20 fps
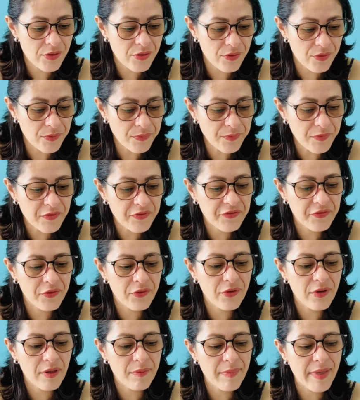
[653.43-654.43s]
to
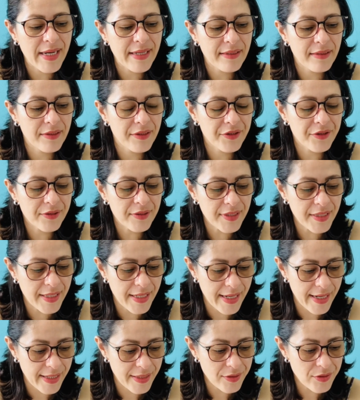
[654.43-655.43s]
form at an early
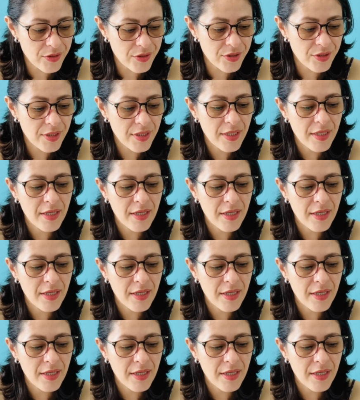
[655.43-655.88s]
age